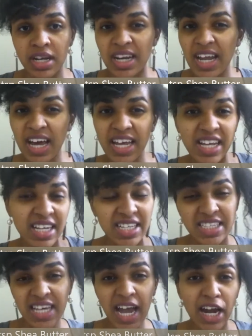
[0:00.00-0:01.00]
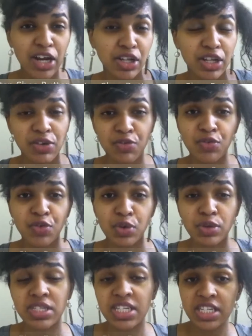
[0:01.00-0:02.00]
not entirely
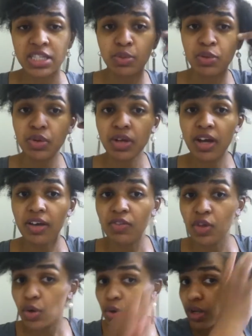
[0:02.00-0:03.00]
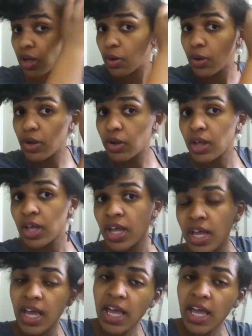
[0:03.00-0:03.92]
full teaspoon of the coconut oil.